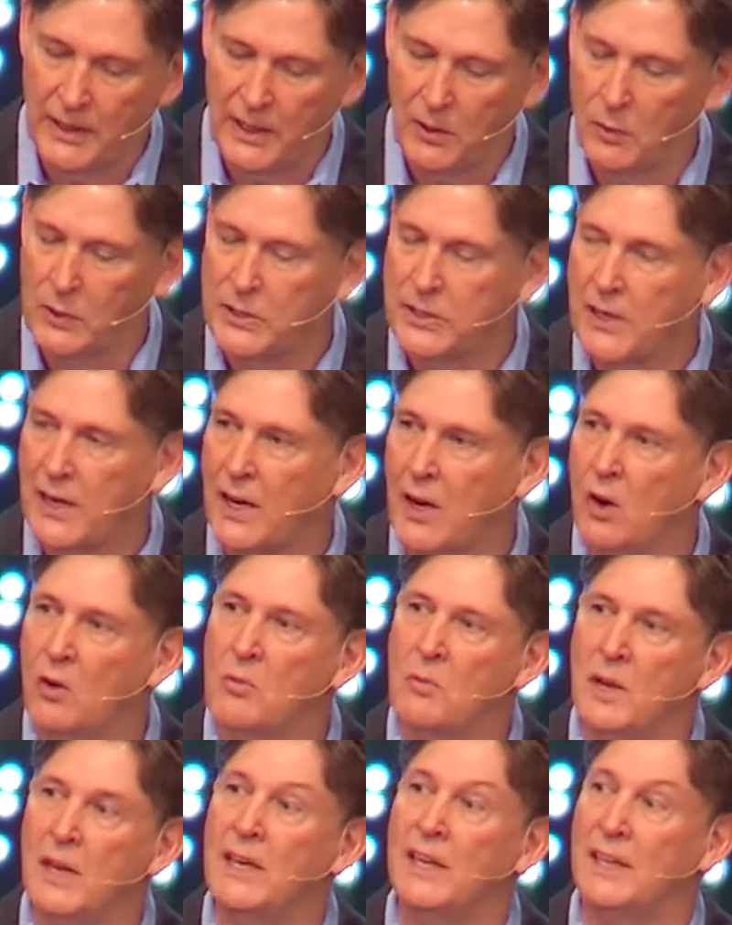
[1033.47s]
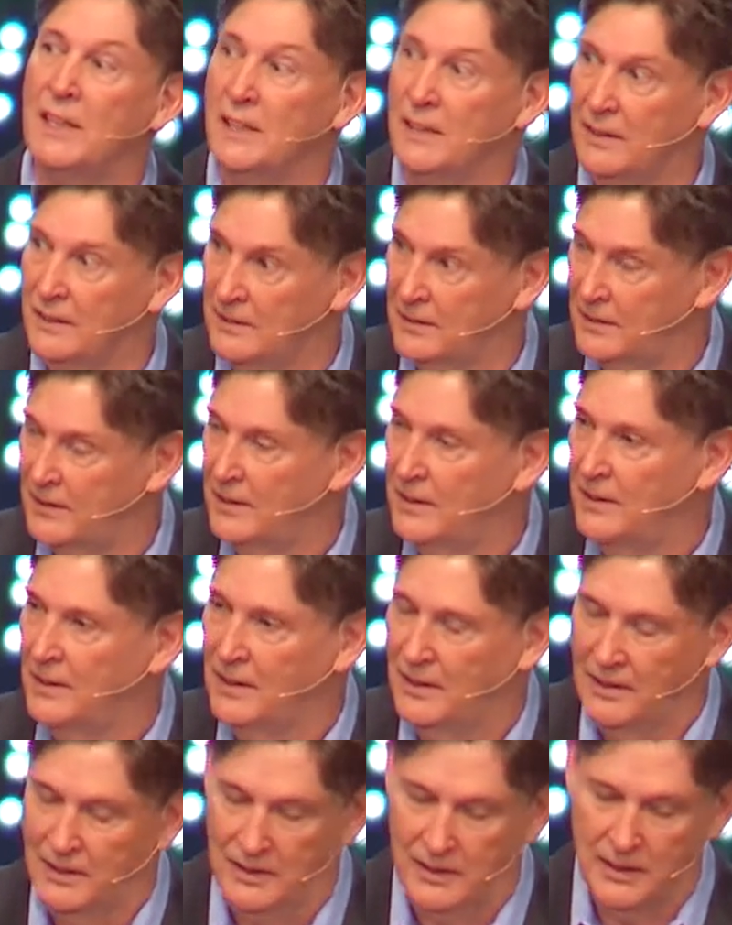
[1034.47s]
Can we say, oh me,
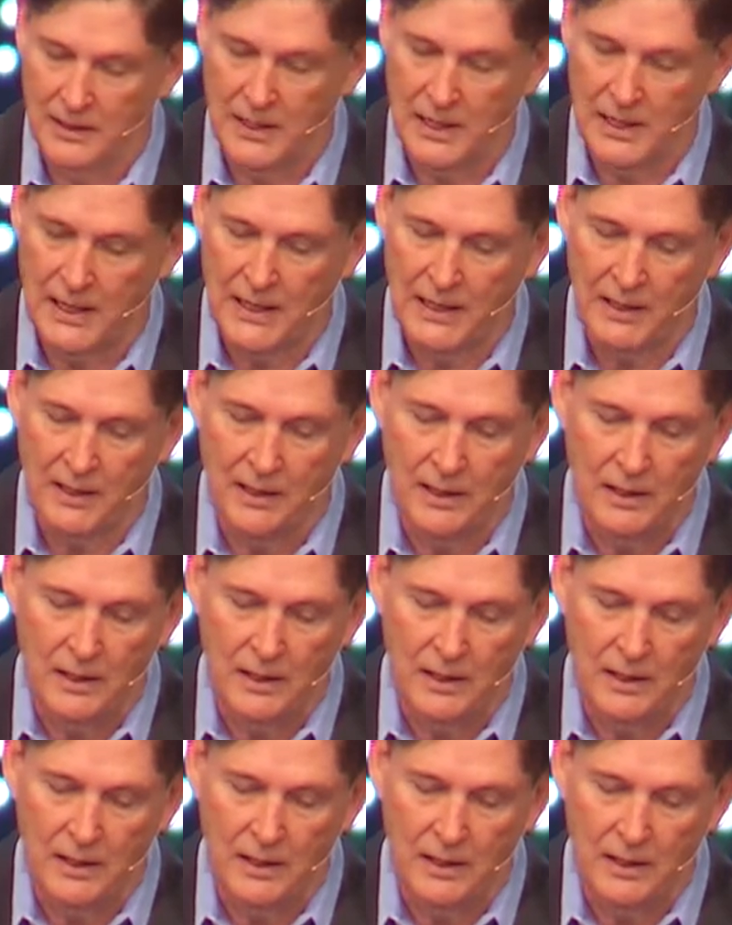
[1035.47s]
today?